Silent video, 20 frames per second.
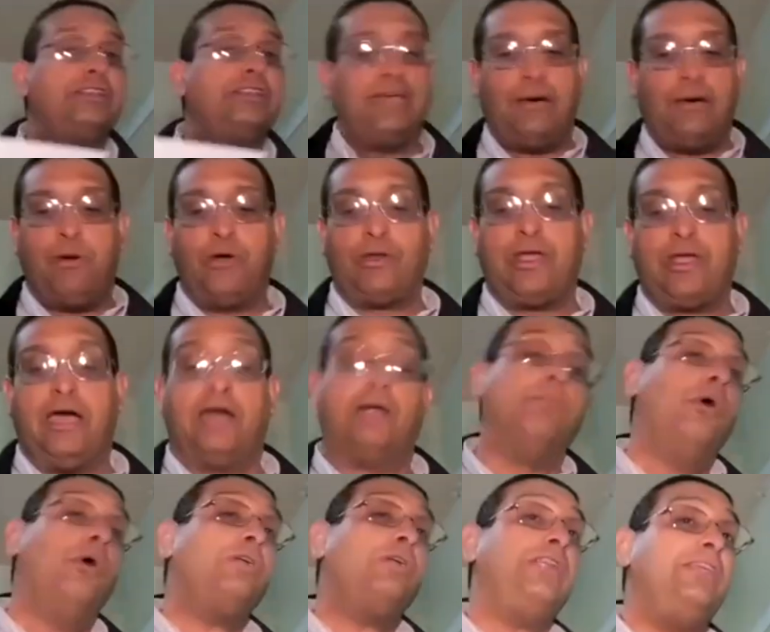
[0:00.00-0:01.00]
lot about
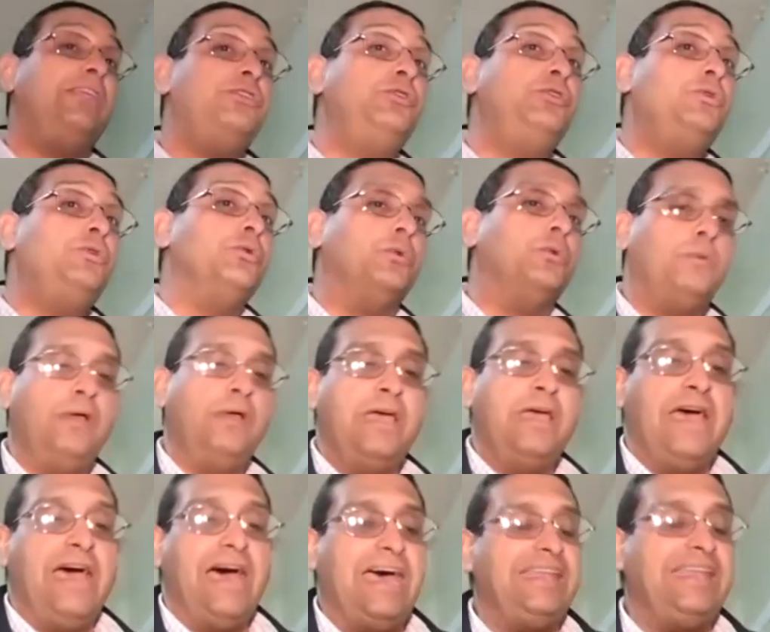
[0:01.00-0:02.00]
car, more than you.
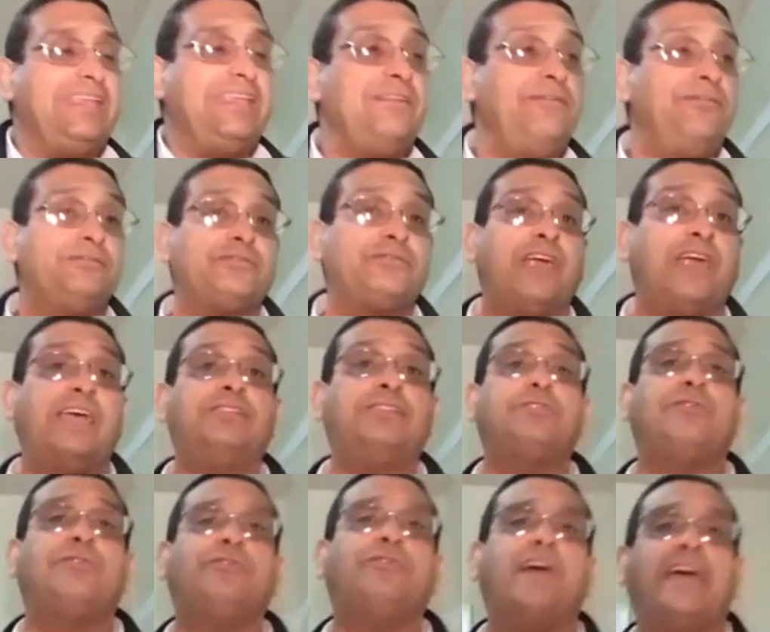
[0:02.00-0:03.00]
And he
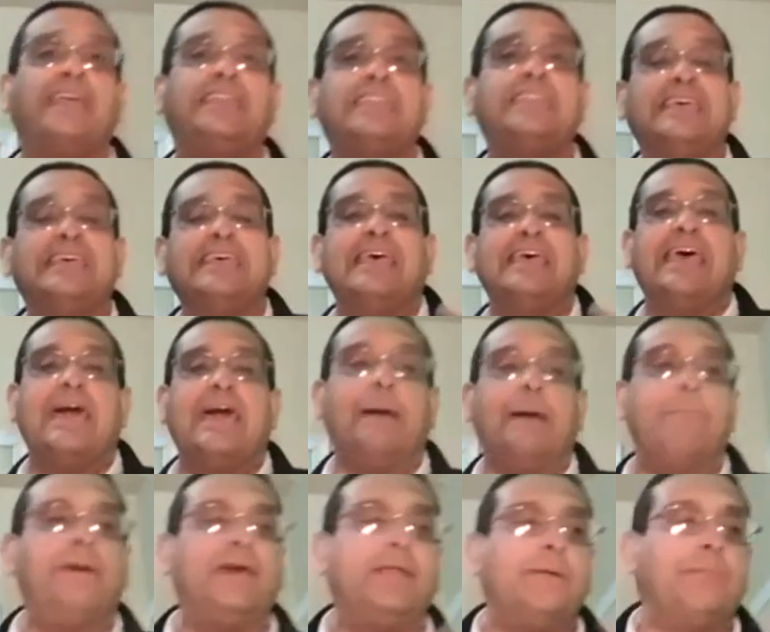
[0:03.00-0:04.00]
tried to find
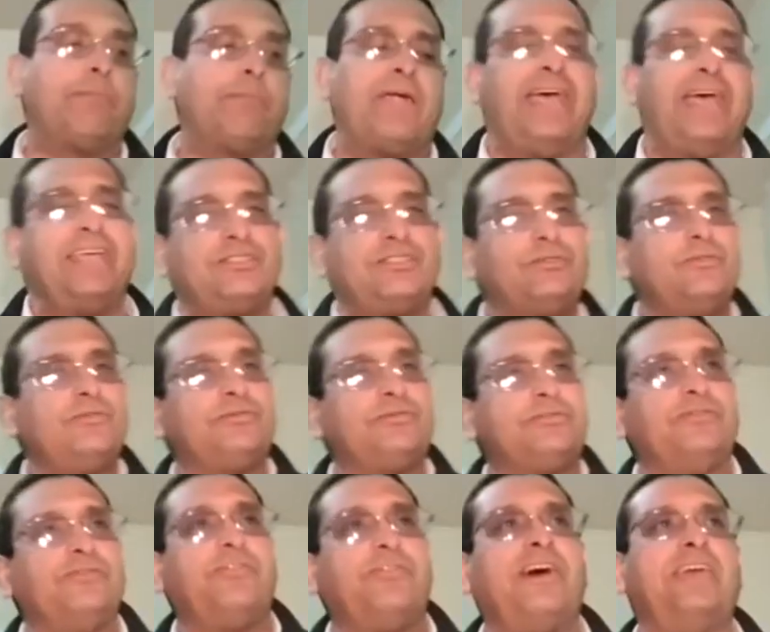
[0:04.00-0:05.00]
a better price
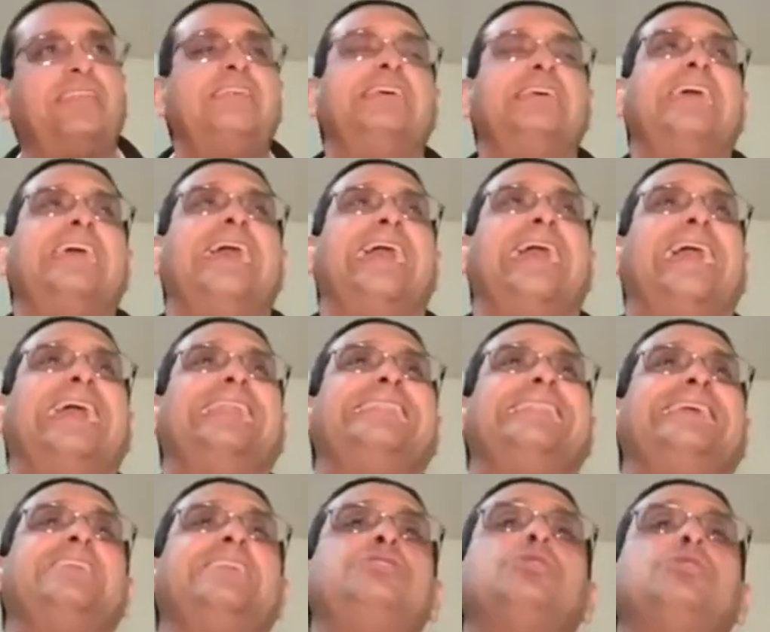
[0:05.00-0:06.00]
to find,
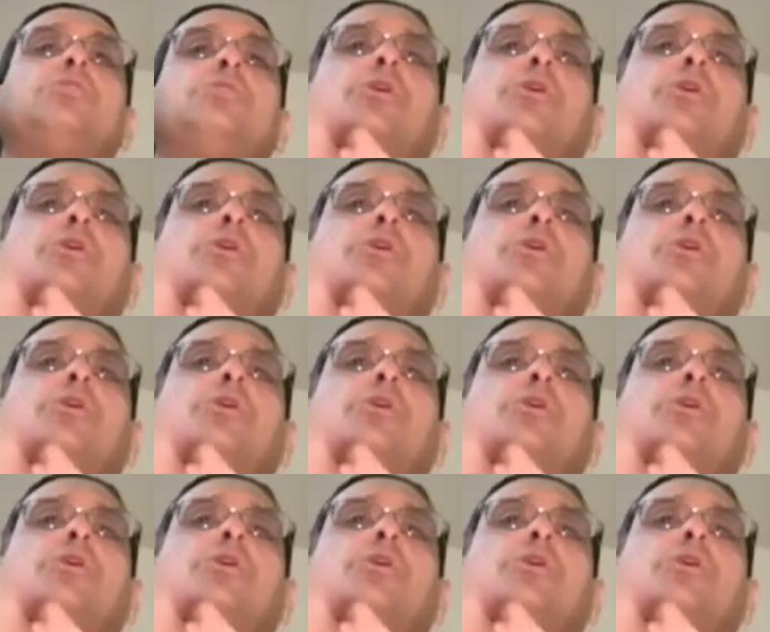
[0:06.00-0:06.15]
and then